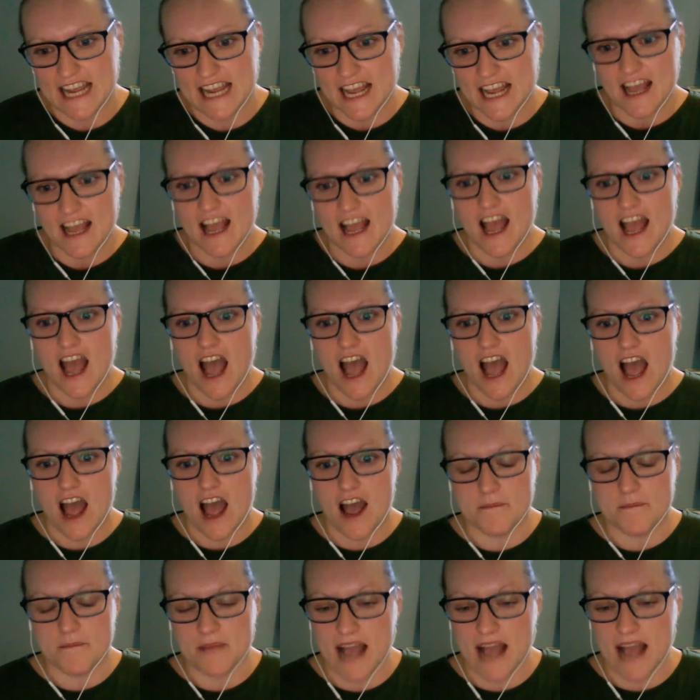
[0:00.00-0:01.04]

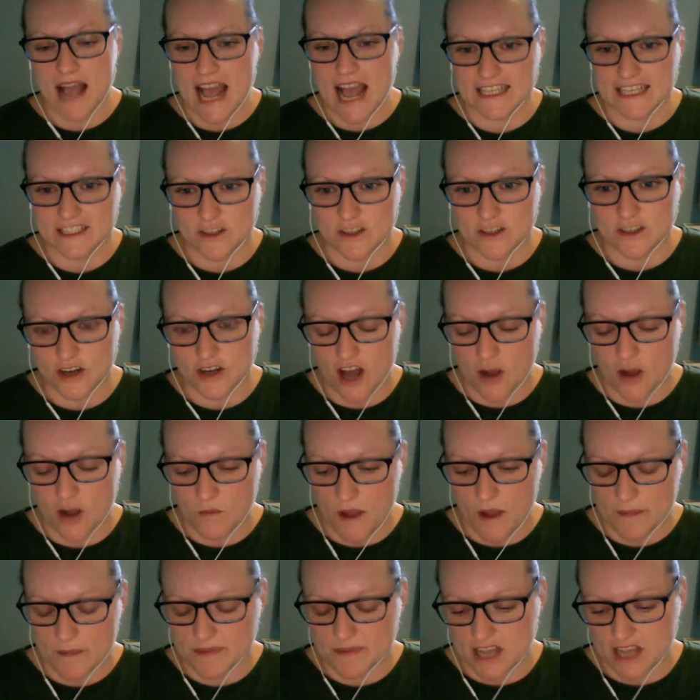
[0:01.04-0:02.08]
And on our
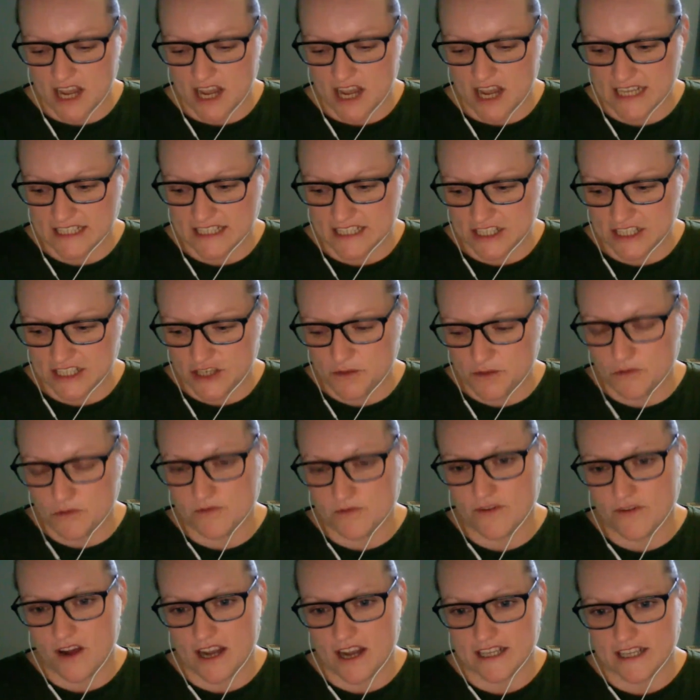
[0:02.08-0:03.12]
website, you will find
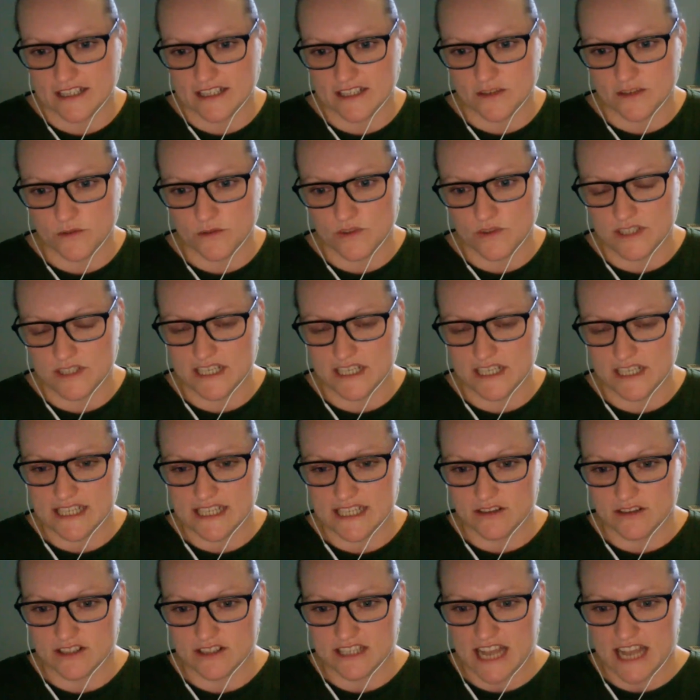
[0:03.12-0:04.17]
all the details to get in
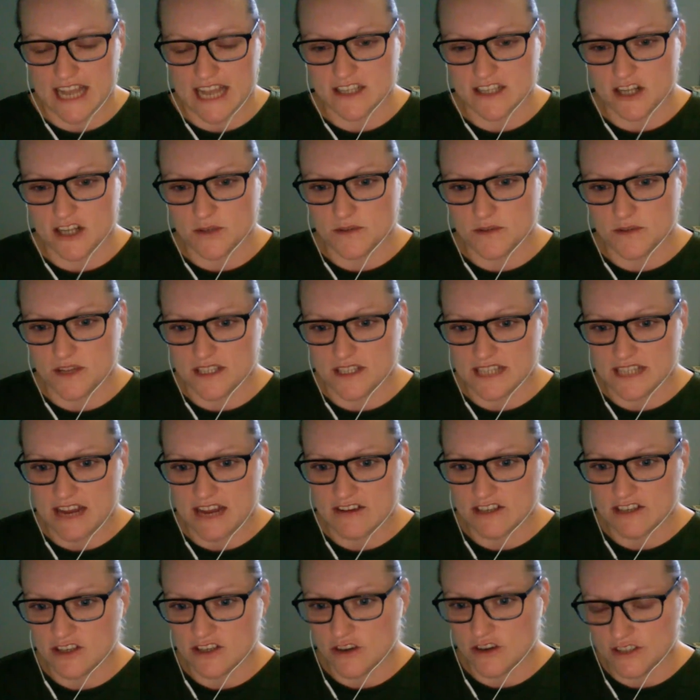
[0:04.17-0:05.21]
touch with us. There is a
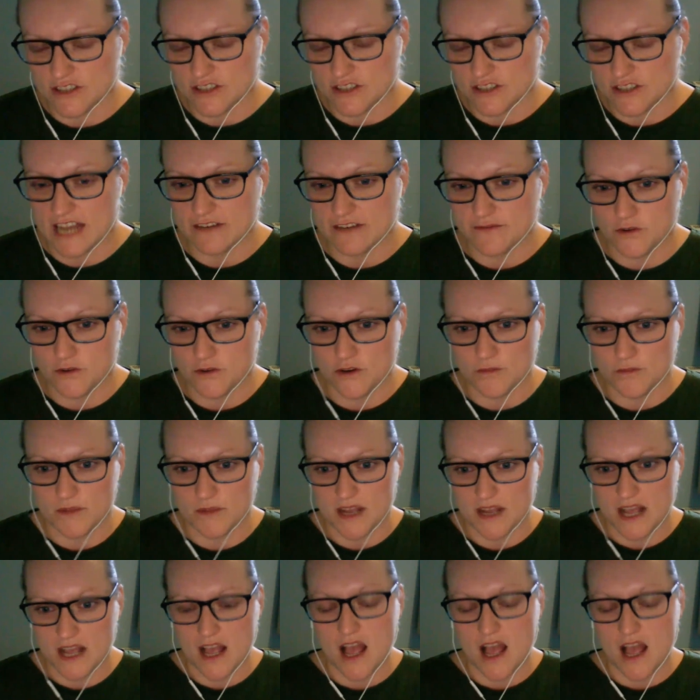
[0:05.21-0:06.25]
contact form
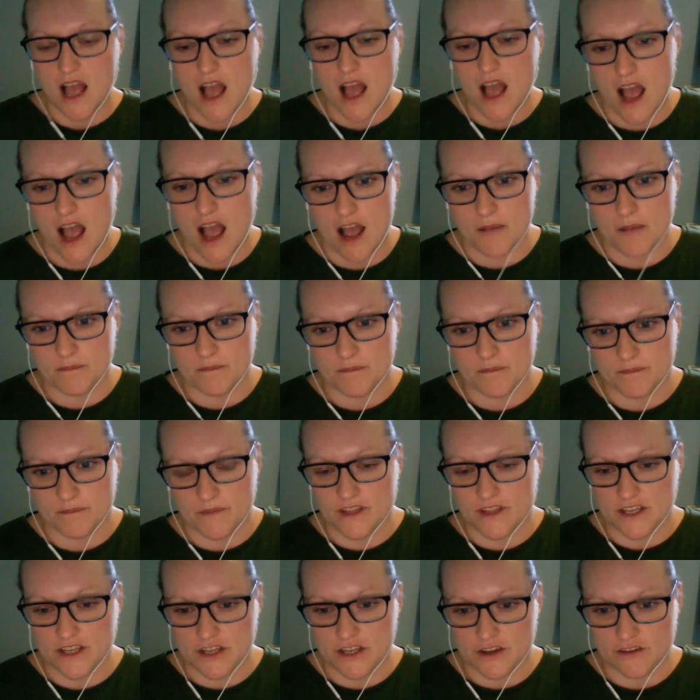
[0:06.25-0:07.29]
that you can
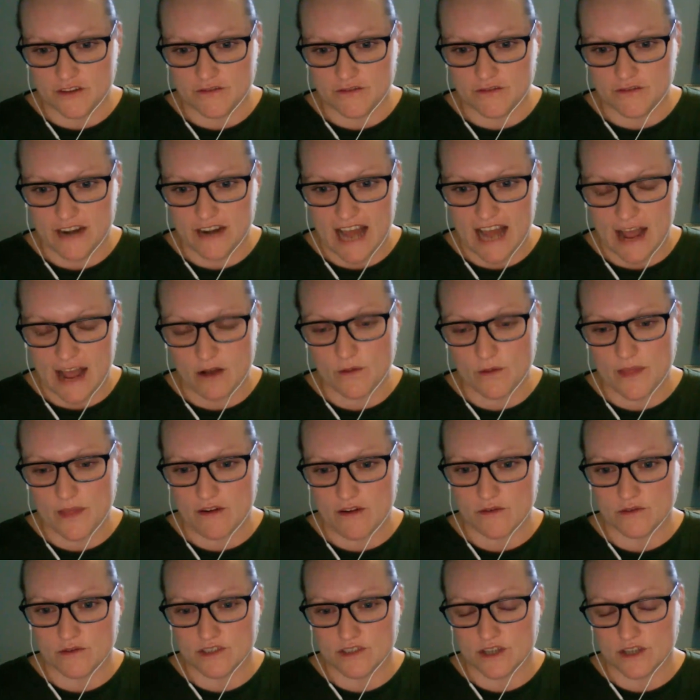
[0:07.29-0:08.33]
fill out. There are also
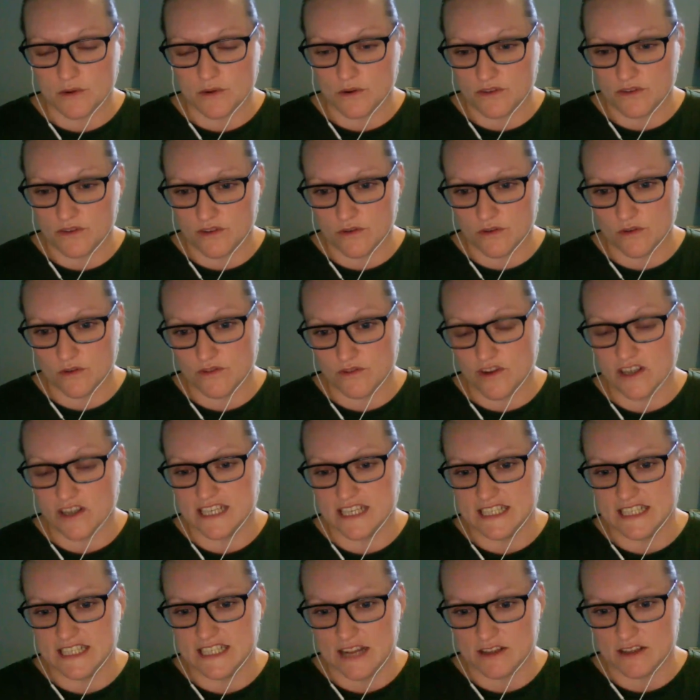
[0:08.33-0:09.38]
all of our details of
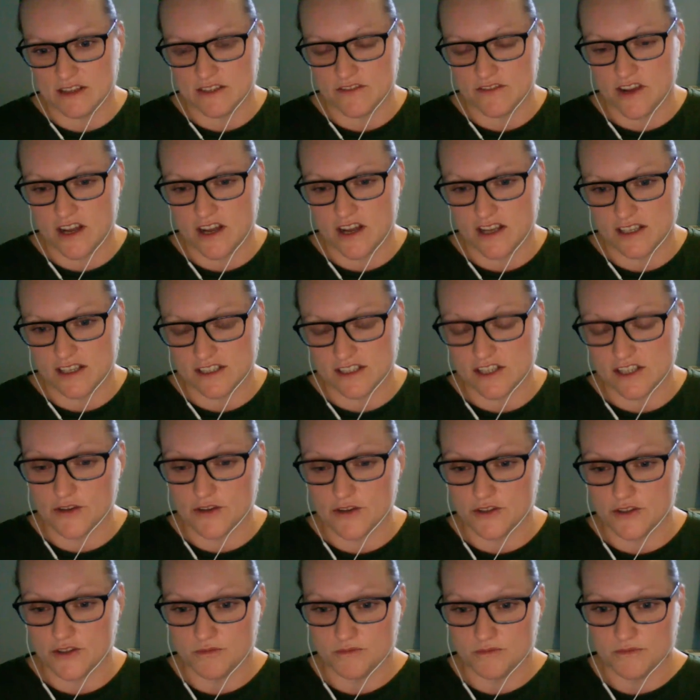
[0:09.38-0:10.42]
our social
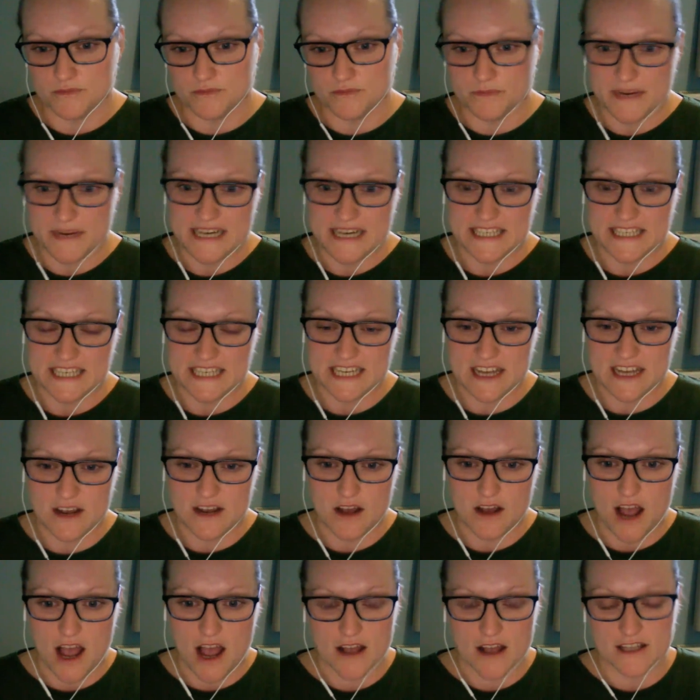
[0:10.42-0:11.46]
media
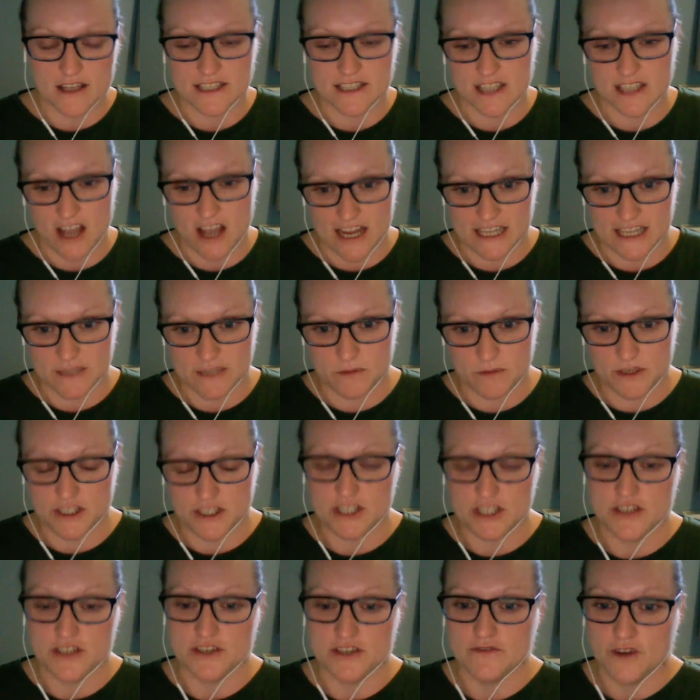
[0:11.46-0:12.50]
sites, which you can follow.
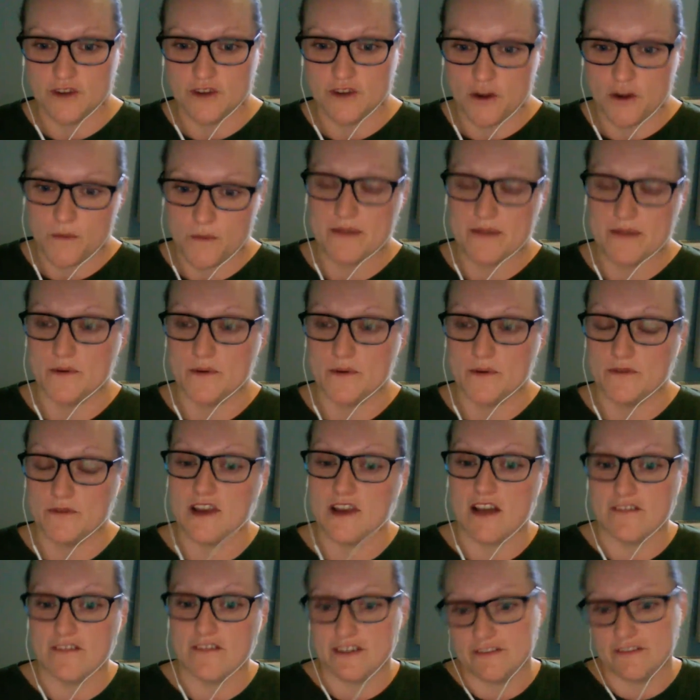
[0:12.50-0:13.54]
We would love if you
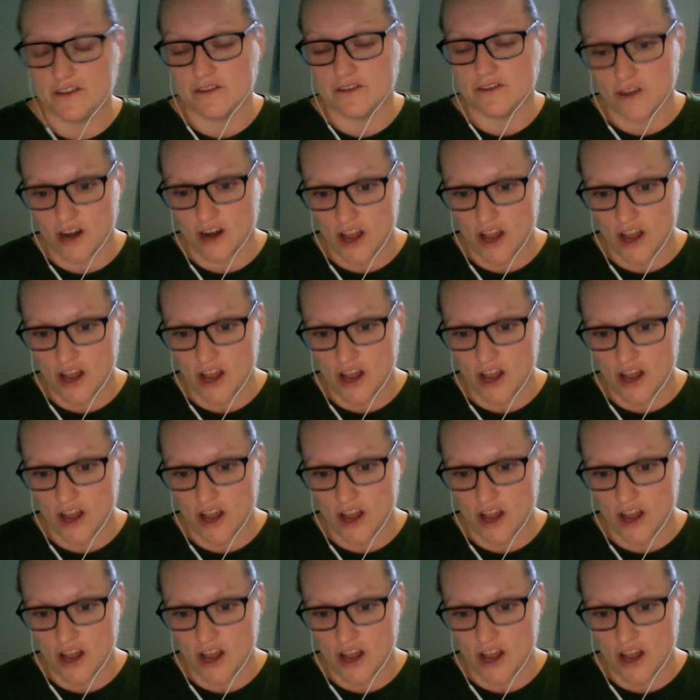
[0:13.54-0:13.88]
followed.